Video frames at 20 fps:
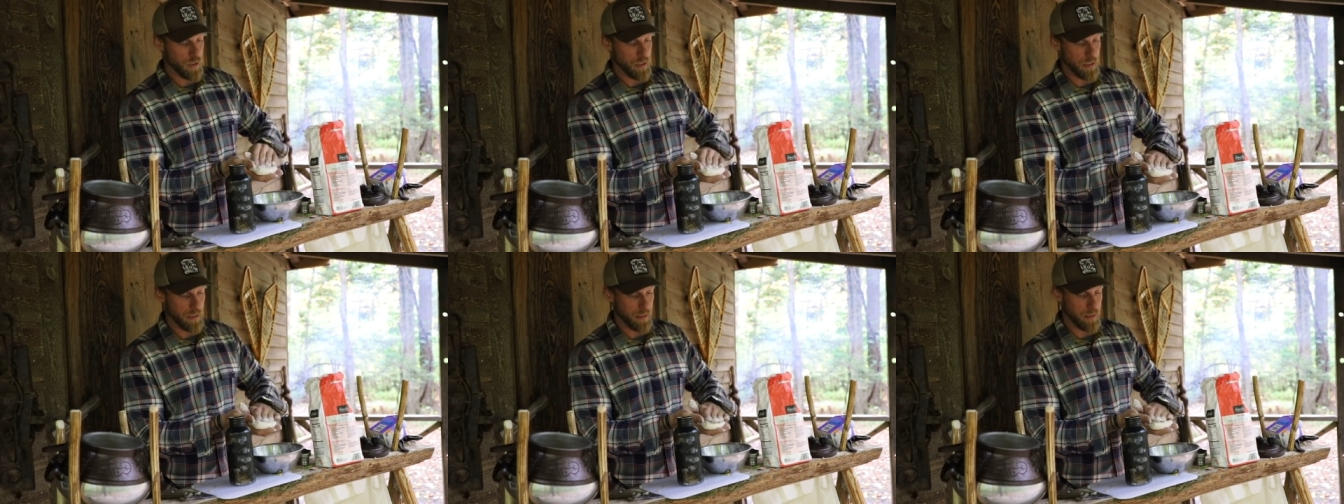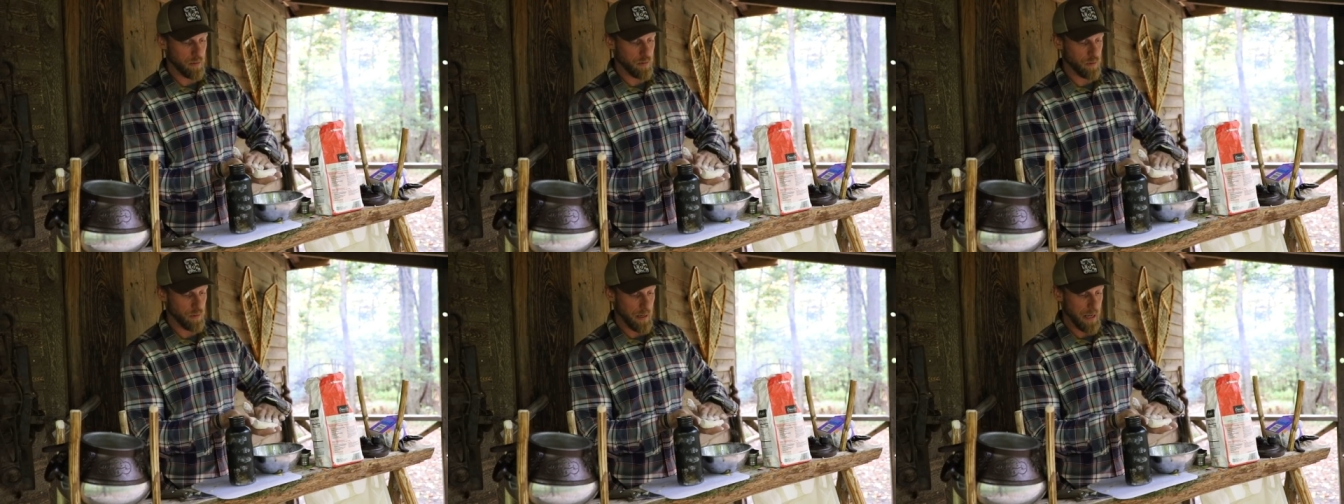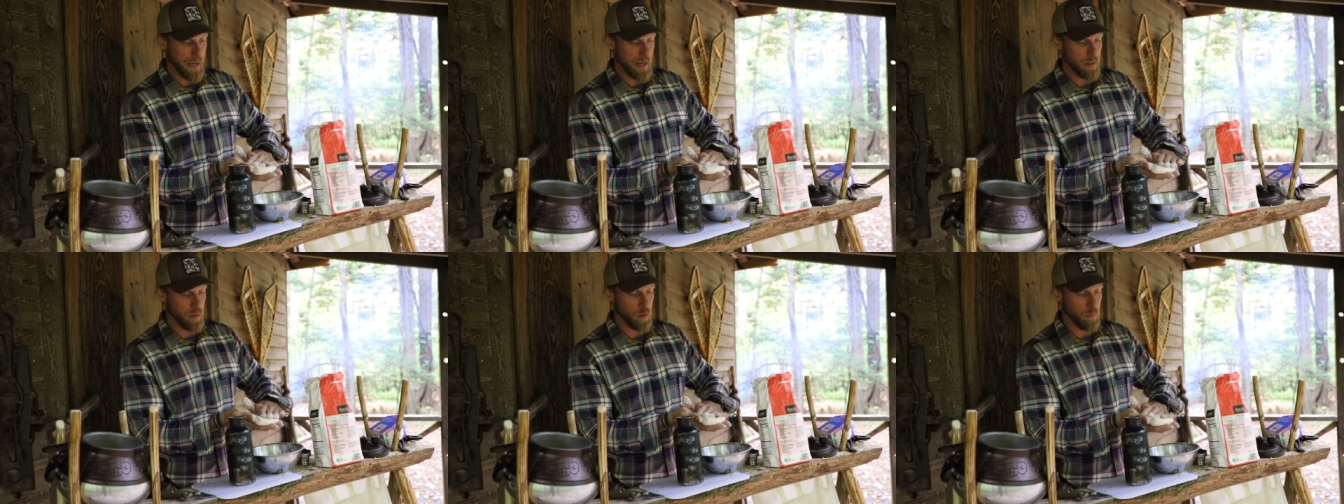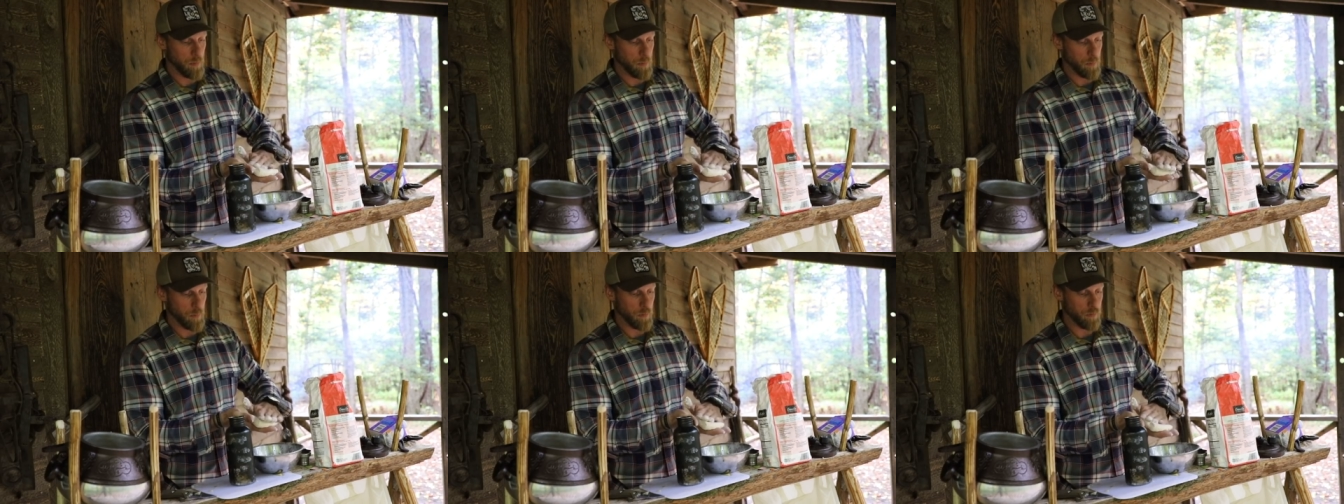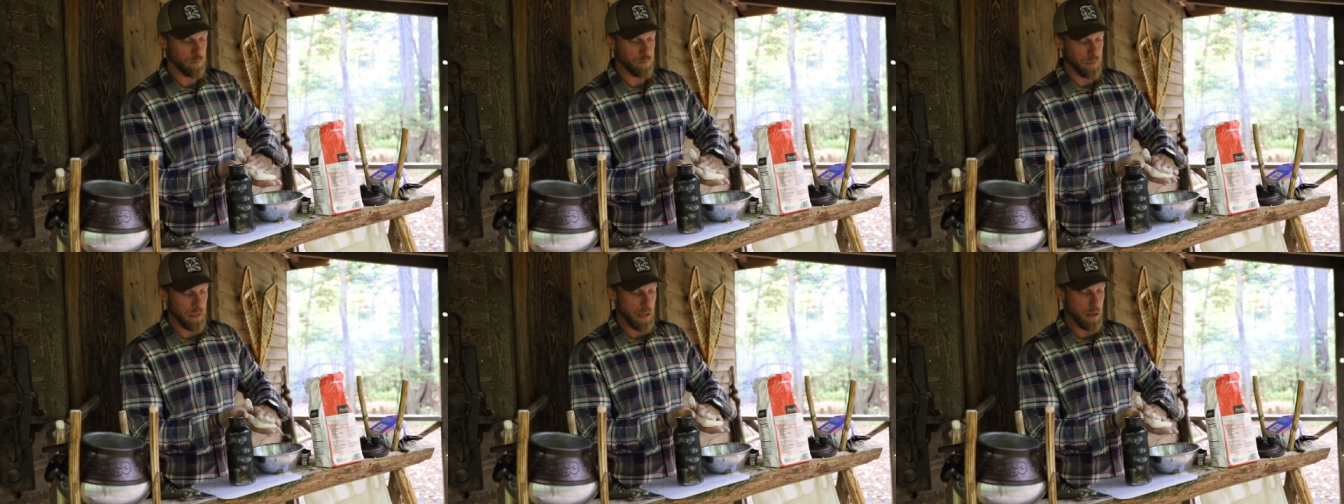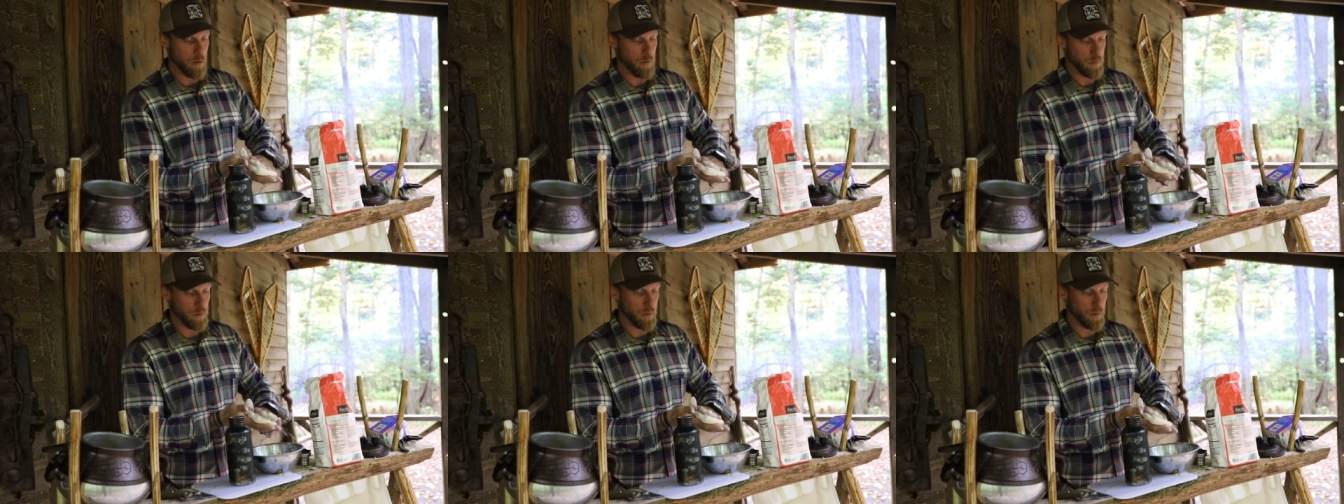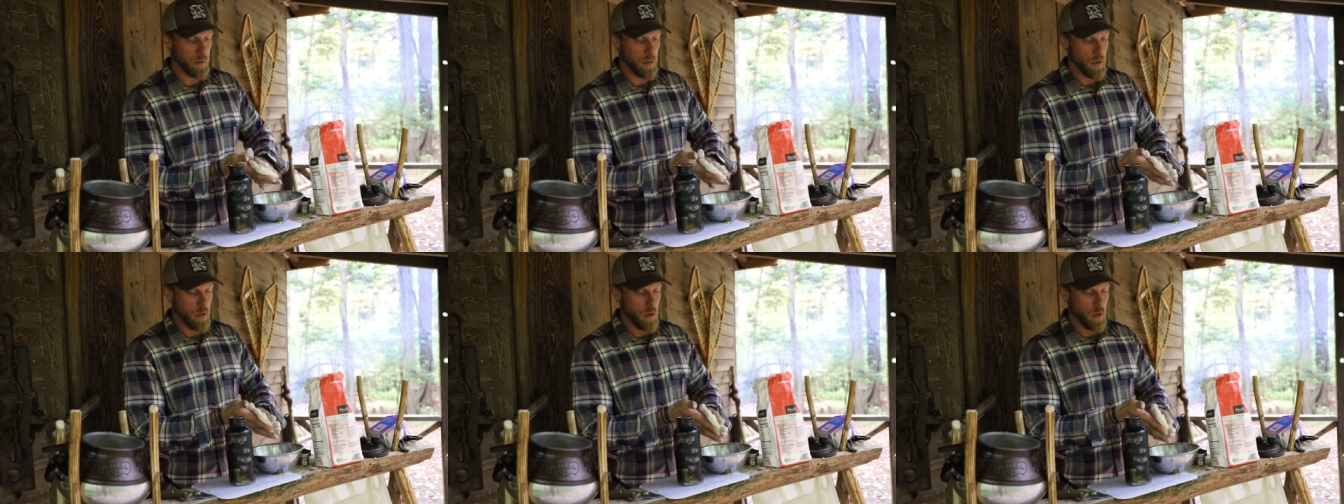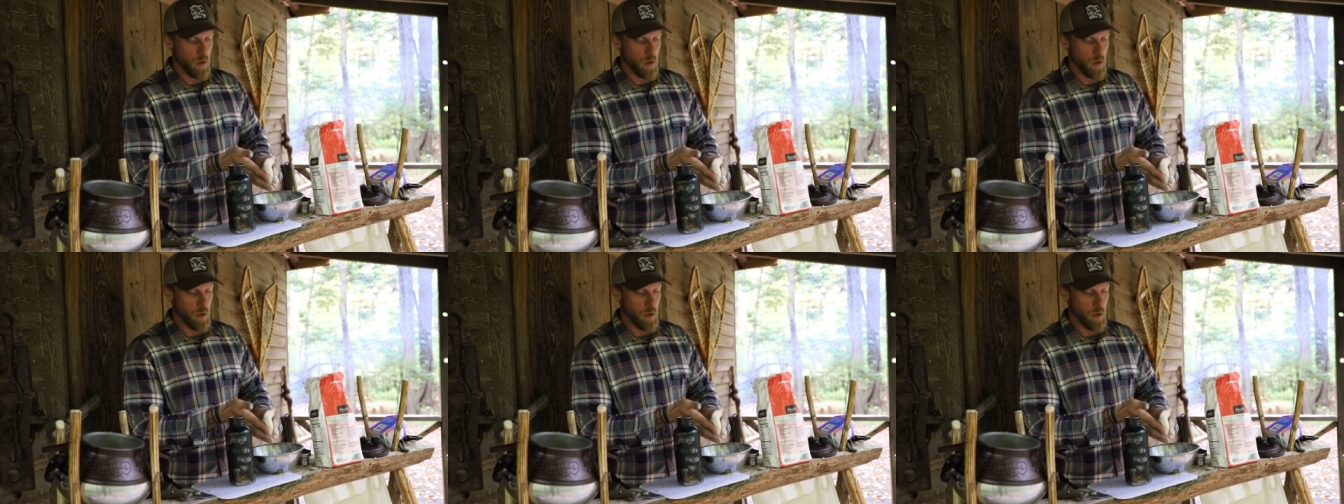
you can either add a little bit more flour